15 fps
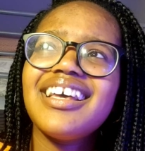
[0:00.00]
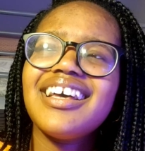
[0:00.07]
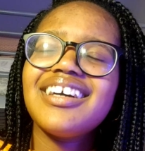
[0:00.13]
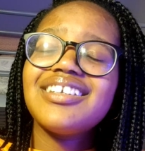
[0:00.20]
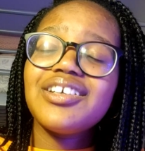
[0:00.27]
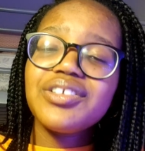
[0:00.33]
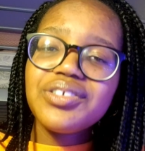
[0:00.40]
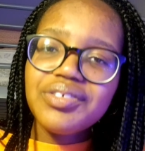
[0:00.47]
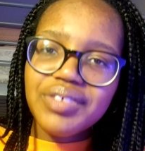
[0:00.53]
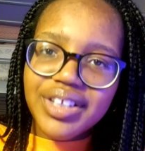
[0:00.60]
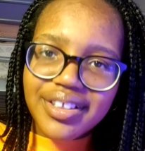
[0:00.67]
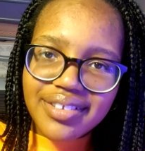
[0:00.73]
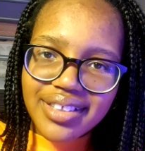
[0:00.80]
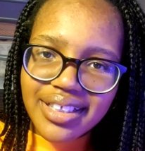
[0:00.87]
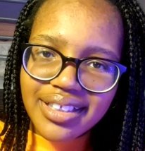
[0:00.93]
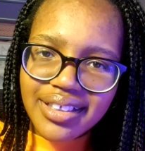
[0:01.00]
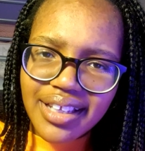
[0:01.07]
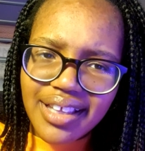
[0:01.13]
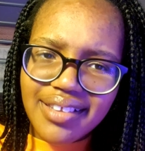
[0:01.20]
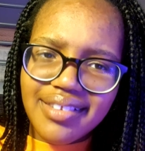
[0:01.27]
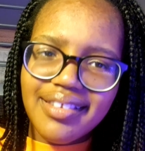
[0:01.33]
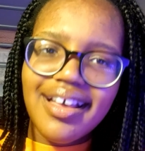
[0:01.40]
Another reason
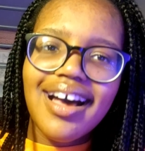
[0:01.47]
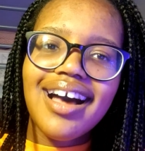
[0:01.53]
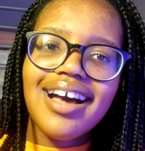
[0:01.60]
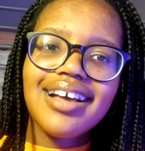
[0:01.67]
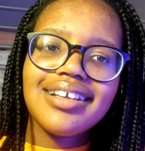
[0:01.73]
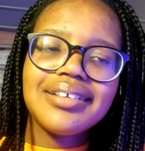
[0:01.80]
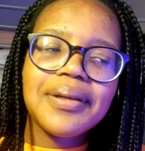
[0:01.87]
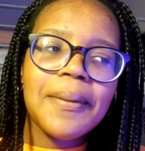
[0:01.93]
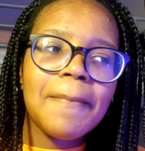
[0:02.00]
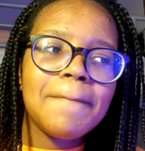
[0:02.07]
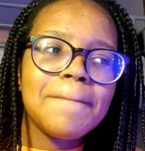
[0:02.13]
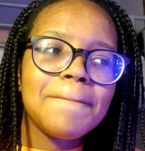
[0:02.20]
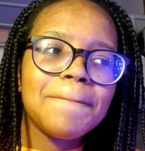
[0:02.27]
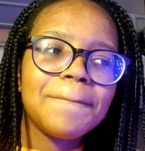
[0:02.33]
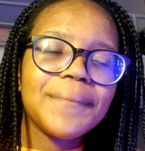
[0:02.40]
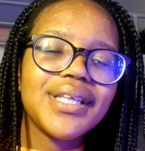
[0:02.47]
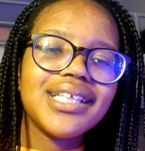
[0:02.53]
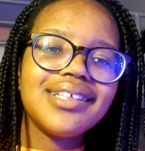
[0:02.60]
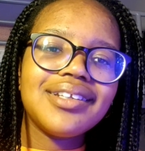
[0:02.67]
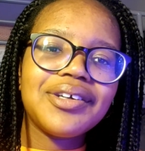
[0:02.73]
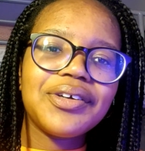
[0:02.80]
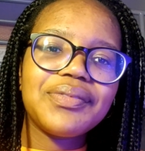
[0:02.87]
is that,
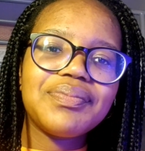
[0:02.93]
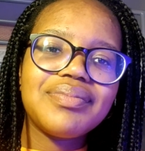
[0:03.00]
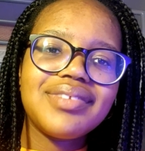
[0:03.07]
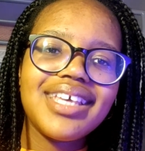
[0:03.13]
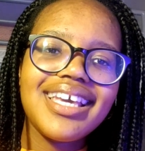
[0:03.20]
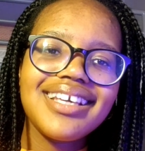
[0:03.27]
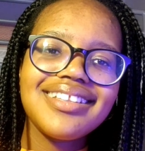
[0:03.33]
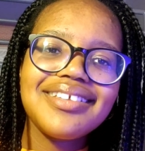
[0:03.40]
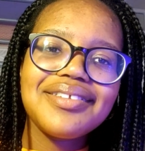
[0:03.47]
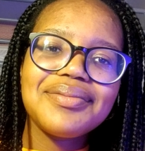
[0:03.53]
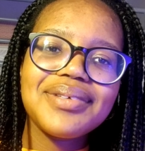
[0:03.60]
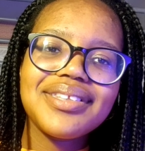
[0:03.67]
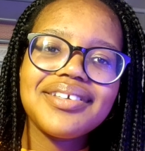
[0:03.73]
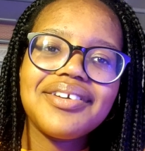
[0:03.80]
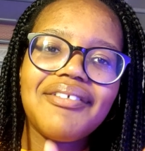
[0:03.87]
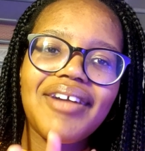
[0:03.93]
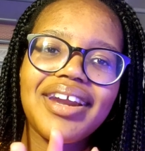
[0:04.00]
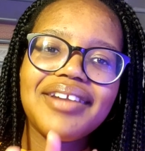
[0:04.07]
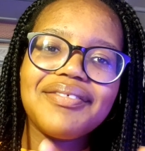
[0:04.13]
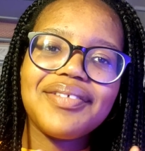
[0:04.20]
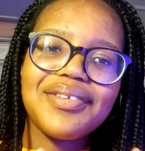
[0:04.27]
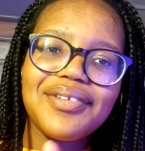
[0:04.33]
take this with a grain
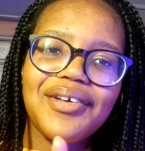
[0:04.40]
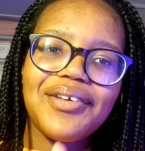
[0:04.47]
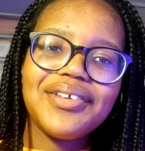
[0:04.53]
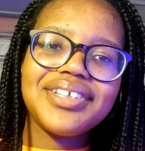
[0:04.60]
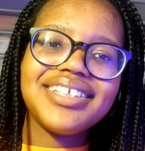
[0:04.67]
of salt.